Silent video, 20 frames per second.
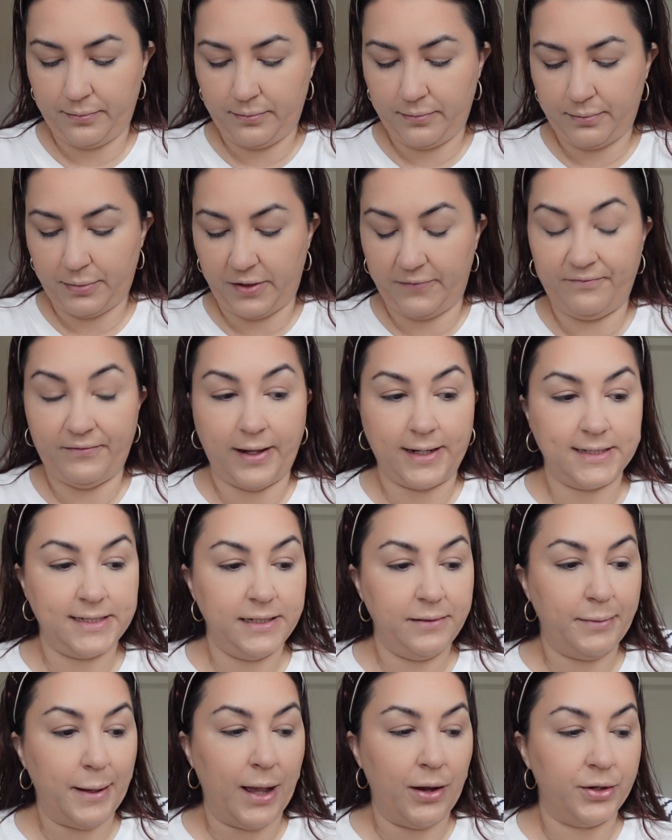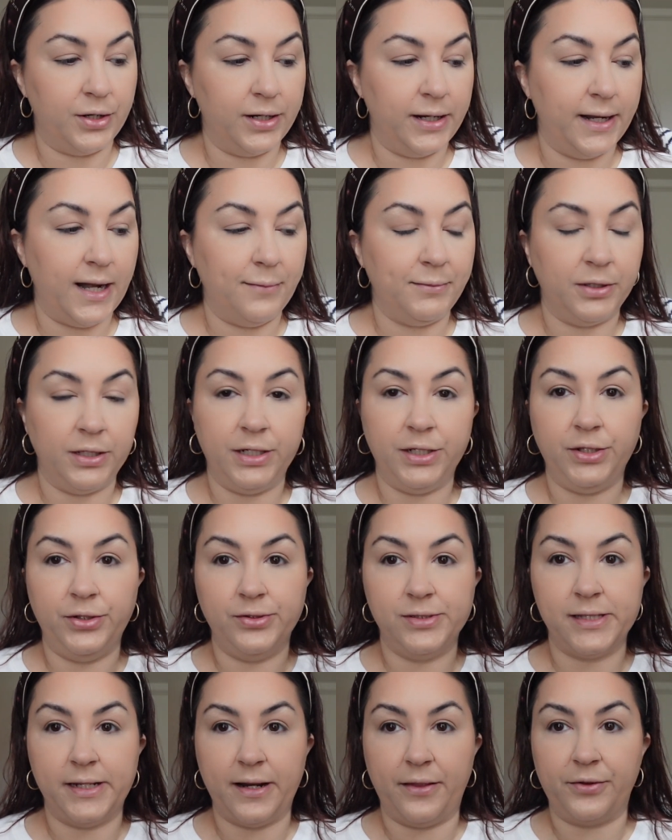perfecting powder, and I'm going to
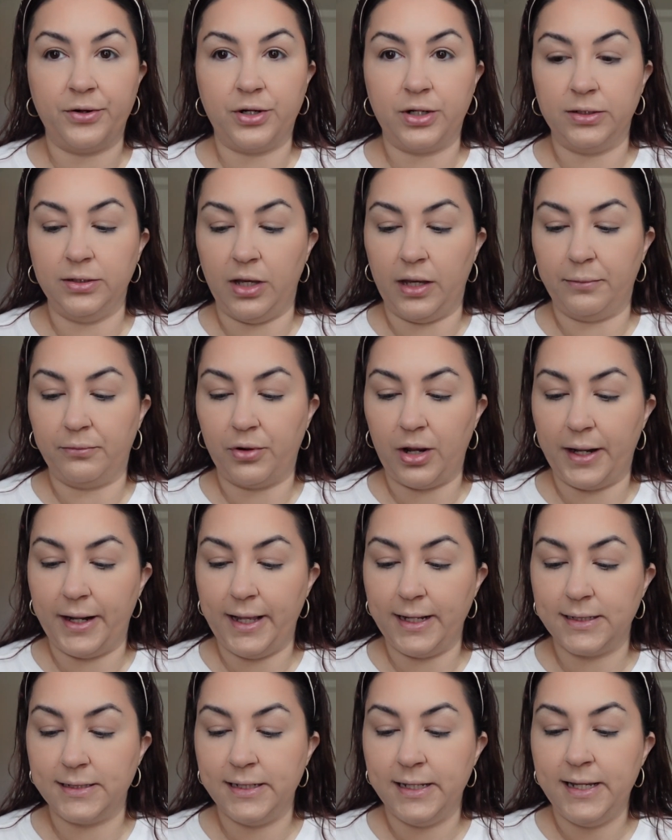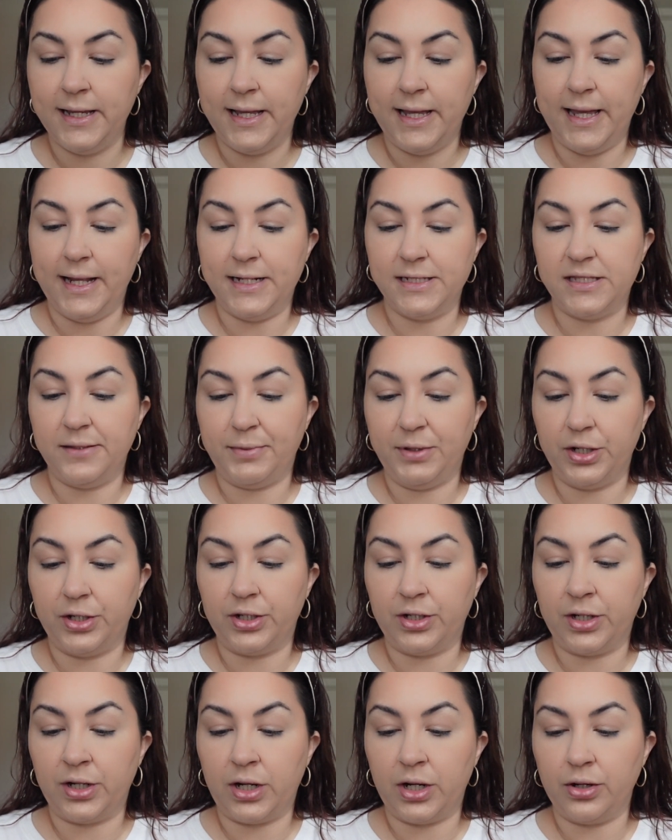use another Guerlain product. It is the
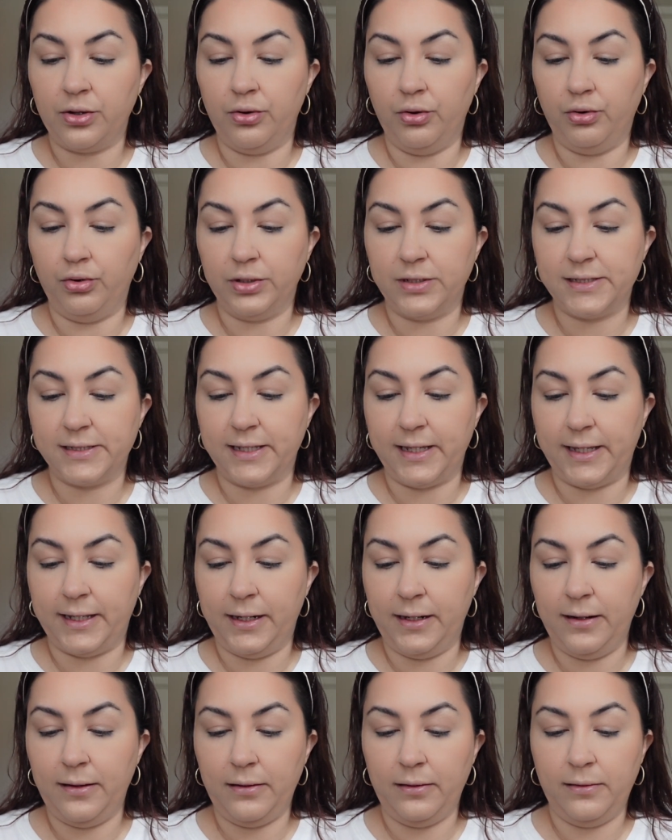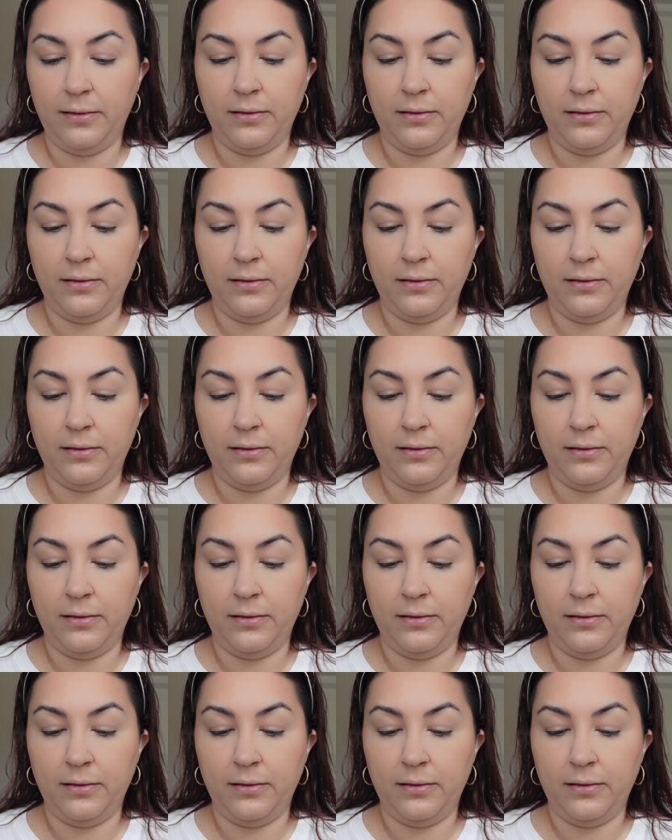Pure Gold Skin